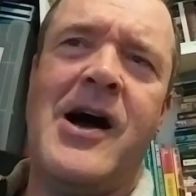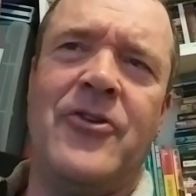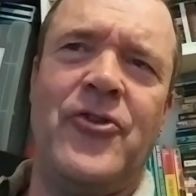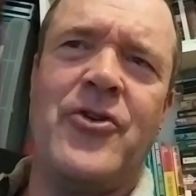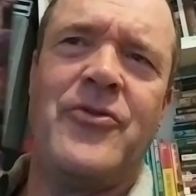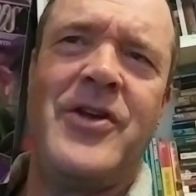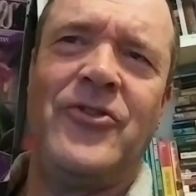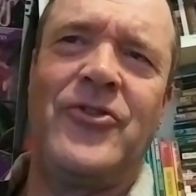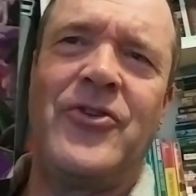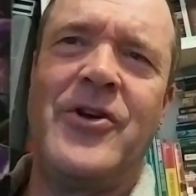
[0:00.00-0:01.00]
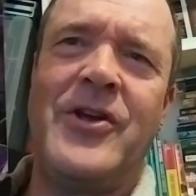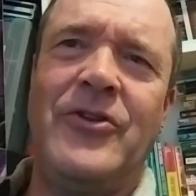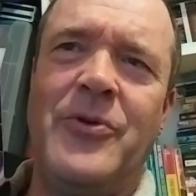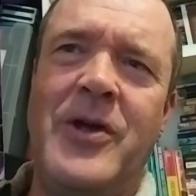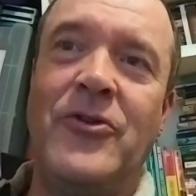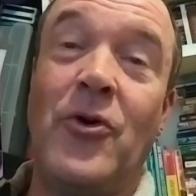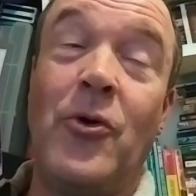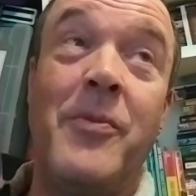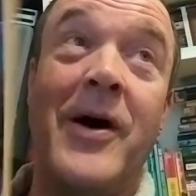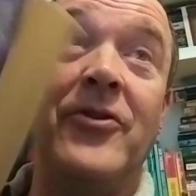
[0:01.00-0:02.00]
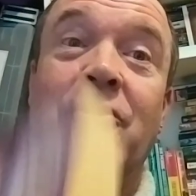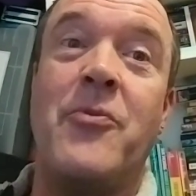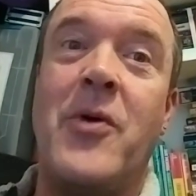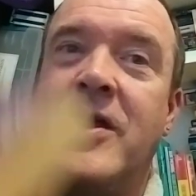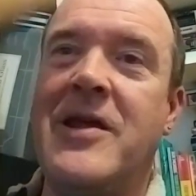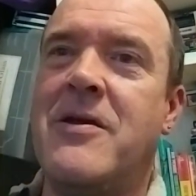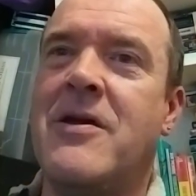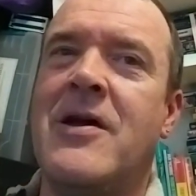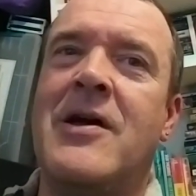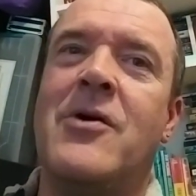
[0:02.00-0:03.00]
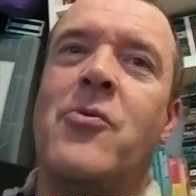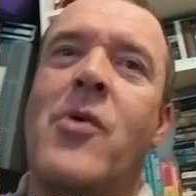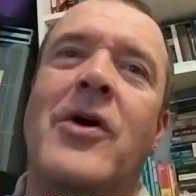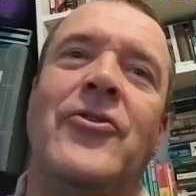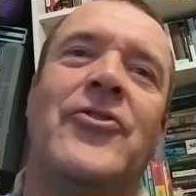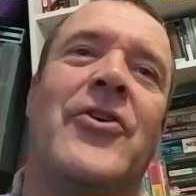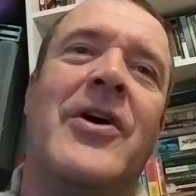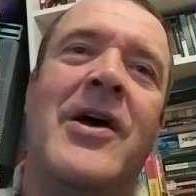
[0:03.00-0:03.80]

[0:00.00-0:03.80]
sort of his old buds from when he was